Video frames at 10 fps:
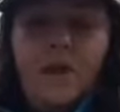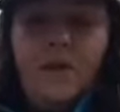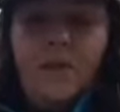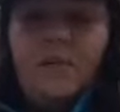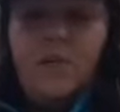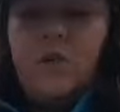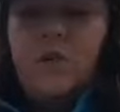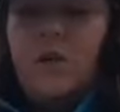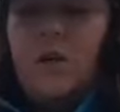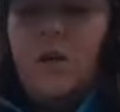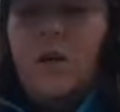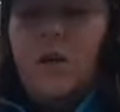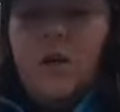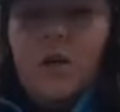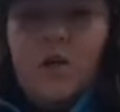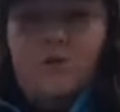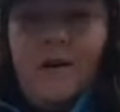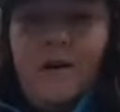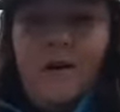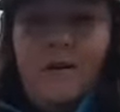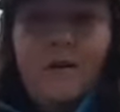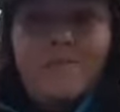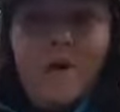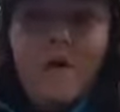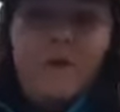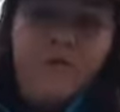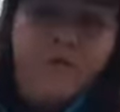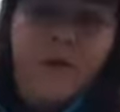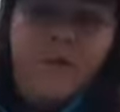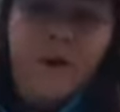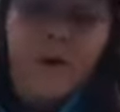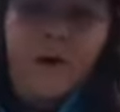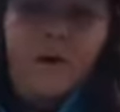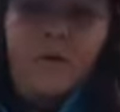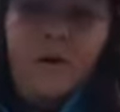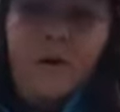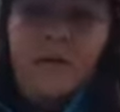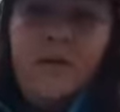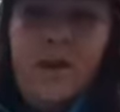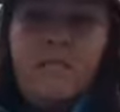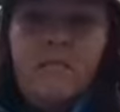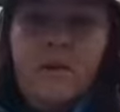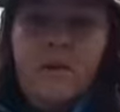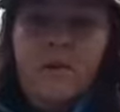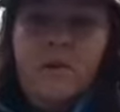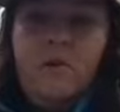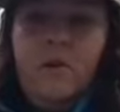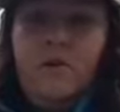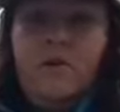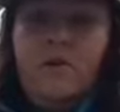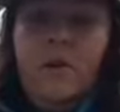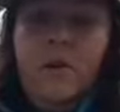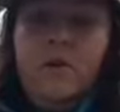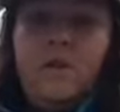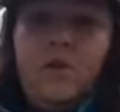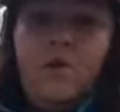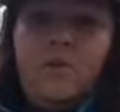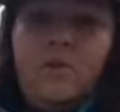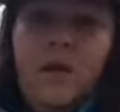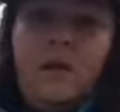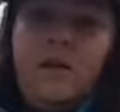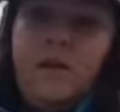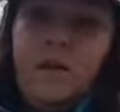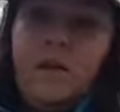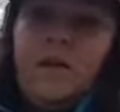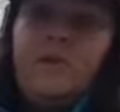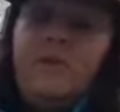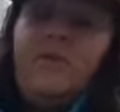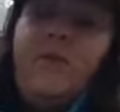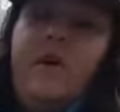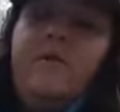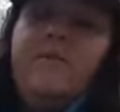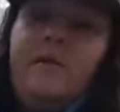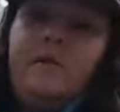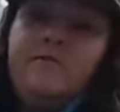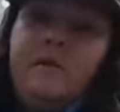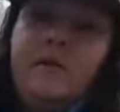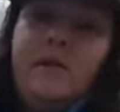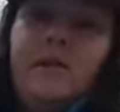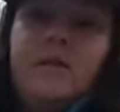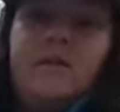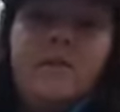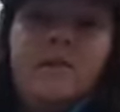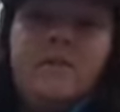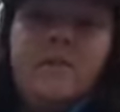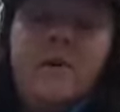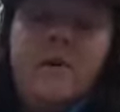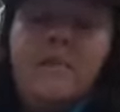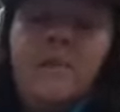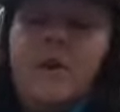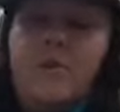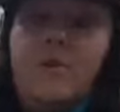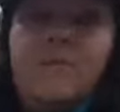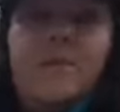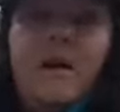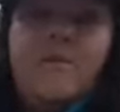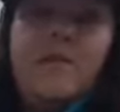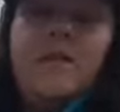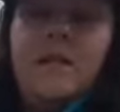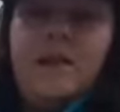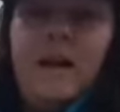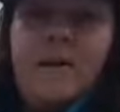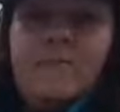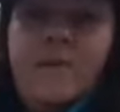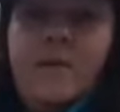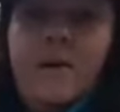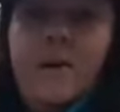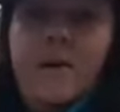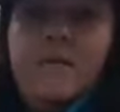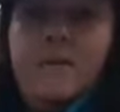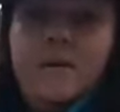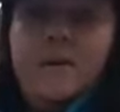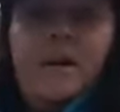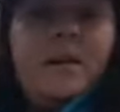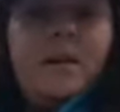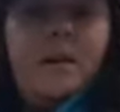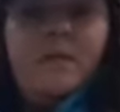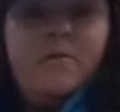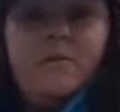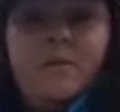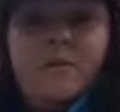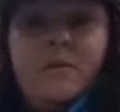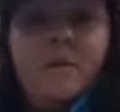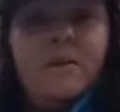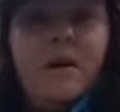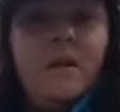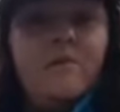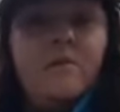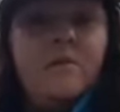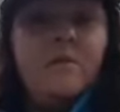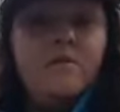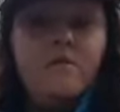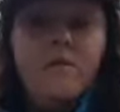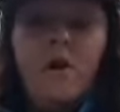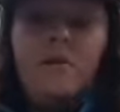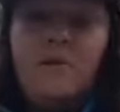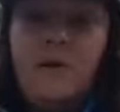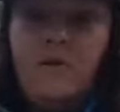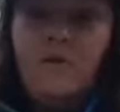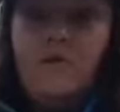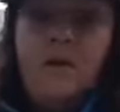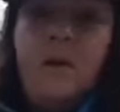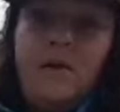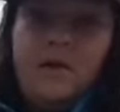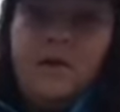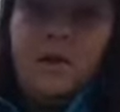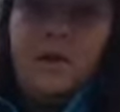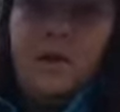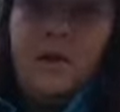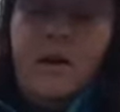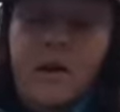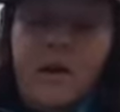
So I'm just going to crack on. I'm not going to film it all because I'm really short on storage space, because I only use my phone. I really need I really need a camera, but I didn't get one for Christmas. Santa must have thought I was a bit naughty this year.